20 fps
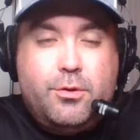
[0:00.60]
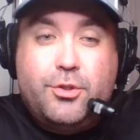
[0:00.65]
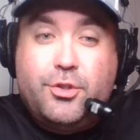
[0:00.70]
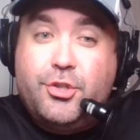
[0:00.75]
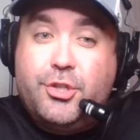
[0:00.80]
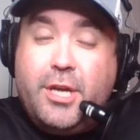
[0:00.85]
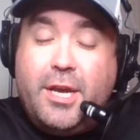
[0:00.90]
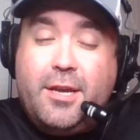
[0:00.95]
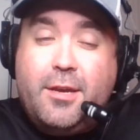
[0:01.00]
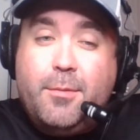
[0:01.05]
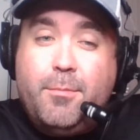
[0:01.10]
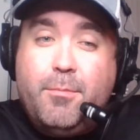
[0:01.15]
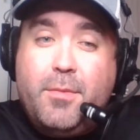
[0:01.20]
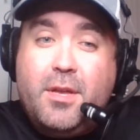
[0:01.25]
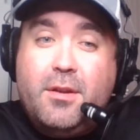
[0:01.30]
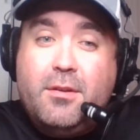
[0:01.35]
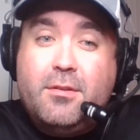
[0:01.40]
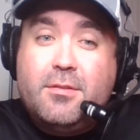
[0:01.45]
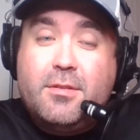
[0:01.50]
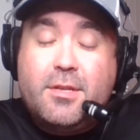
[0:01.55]
Jacob
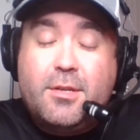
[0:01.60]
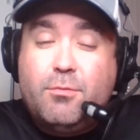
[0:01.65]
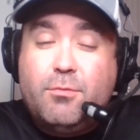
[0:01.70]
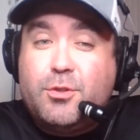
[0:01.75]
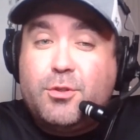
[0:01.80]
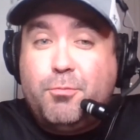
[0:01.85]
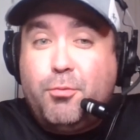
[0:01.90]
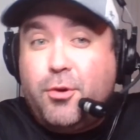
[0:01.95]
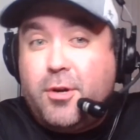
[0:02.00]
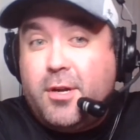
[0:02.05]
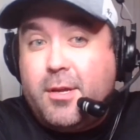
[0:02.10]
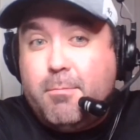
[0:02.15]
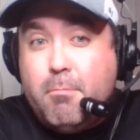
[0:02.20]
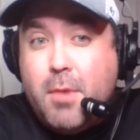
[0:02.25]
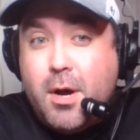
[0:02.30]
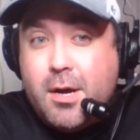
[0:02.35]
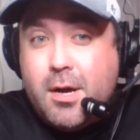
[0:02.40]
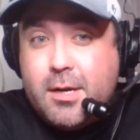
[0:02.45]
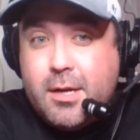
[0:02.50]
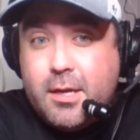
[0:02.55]
Middleton was pretty
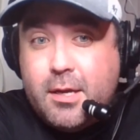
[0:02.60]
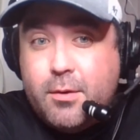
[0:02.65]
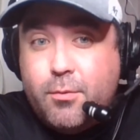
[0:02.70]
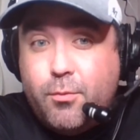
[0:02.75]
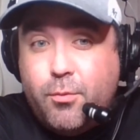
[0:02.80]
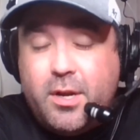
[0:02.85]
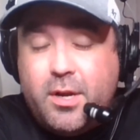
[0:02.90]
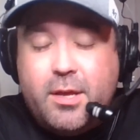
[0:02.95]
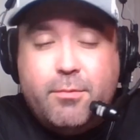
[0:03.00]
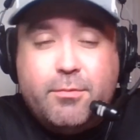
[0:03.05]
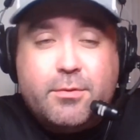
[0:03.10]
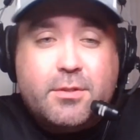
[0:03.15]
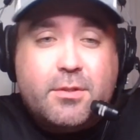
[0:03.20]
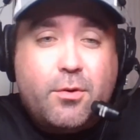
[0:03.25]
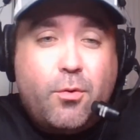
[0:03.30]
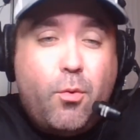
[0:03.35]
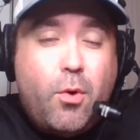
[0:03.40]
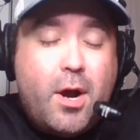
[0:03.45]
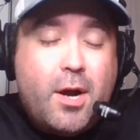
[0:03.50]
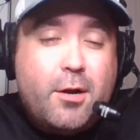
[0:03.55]
money when he was
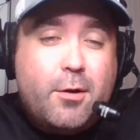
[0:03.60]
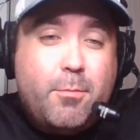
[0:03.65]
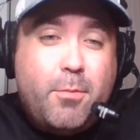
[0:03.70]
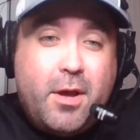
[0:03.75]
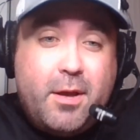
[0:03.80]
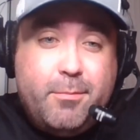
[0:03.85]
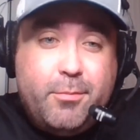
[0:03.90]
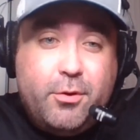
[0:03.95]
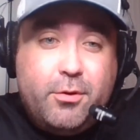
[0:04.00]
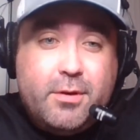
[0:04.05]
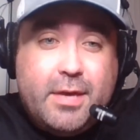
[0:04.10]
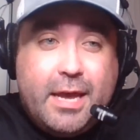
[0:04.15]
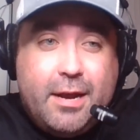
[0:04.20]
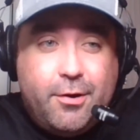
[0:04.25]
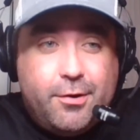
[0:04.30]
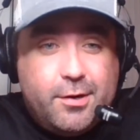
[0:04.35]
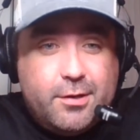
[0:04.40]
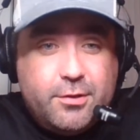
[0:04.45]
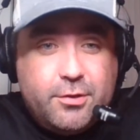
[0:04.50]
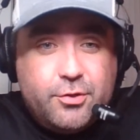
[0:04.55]
acquired by Bill
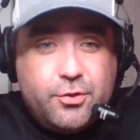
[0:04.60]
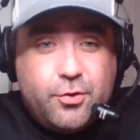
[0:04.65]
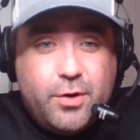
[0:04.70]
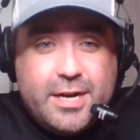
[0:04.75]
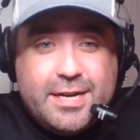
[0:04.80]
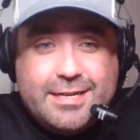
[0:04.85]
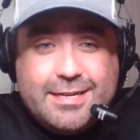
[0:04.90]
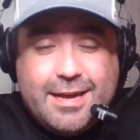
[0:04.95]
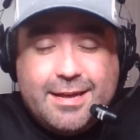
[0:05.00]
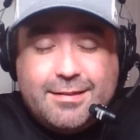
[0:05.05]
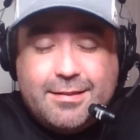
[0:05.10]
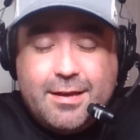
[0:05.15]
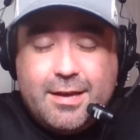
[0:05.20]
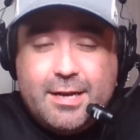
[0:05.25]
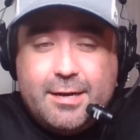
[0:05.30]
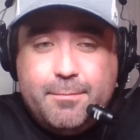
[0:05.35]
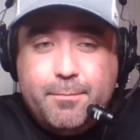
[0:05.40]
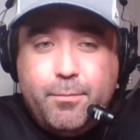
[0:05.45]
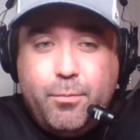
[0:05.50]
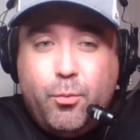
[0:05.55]
Guerin at the trade
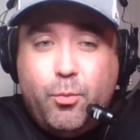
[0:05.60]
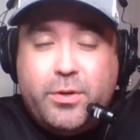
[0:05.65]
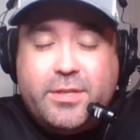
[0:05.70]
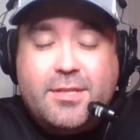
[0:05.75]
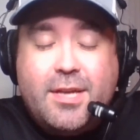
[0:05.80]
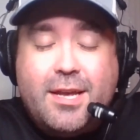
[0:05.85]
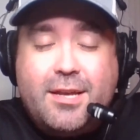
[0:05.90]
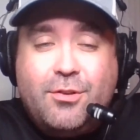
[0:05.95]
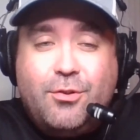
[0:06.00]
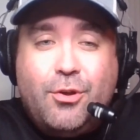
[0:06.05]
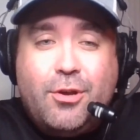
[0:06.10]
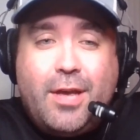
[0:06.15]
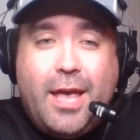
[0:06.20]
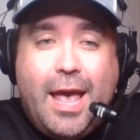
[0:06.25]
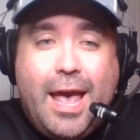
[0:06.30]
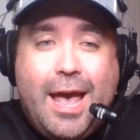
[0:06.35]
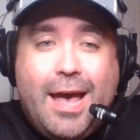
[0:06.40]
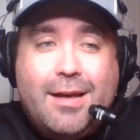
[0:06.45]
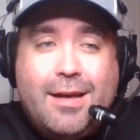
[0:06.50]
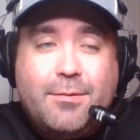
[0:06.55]
deadline. We take a look
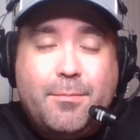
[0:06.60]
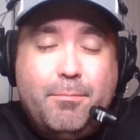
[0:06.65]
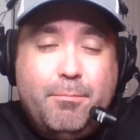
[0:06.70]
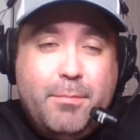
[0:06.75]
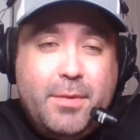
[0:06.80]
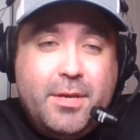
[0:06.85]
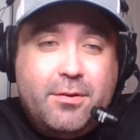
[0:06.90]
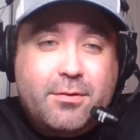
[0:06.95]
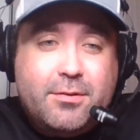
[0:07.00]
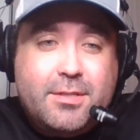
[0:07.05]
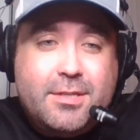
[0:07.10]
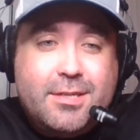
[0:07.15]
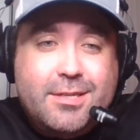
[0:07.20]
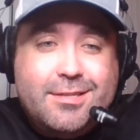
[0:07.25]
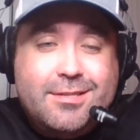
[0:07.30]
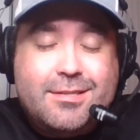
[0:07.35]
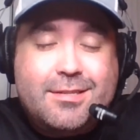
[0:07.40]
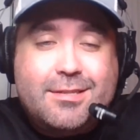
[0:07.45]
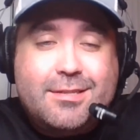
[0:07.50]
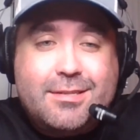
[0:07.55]
at
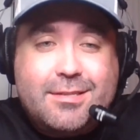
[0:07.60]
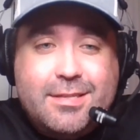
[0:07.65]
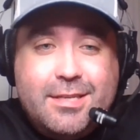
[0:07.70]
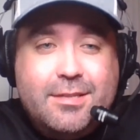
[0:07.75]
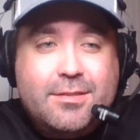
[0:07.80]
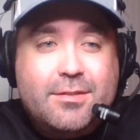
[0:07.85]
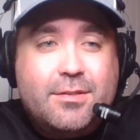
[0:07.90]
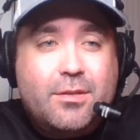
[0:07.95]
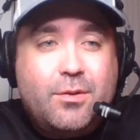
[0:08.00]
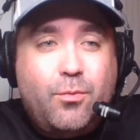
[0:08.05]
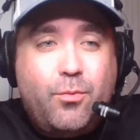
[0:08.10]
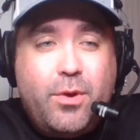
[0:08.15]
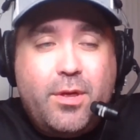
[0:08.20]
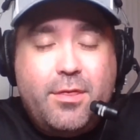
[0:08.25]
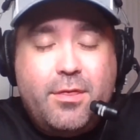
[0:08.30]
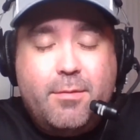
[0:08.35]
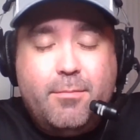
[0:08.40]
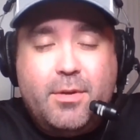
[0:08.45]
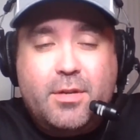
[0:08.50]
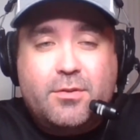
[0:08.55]
Middleton's season with
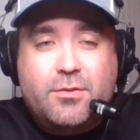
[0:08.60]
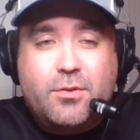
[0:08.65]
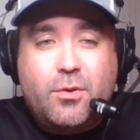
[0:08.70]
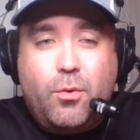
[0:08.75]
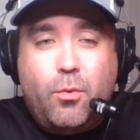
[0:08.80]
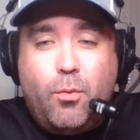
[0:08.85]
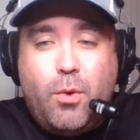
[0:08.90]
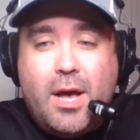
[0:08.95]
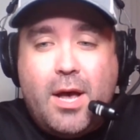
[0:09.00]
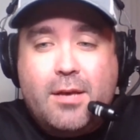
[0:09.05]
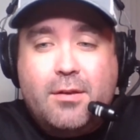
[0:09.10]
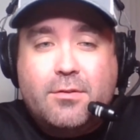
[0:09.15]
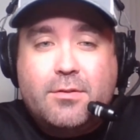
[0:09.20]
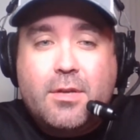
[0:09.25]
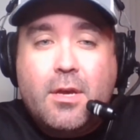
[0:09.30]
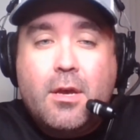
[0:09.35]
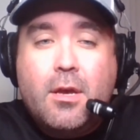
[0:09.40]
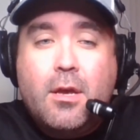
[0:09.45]
the Minnesota Wild,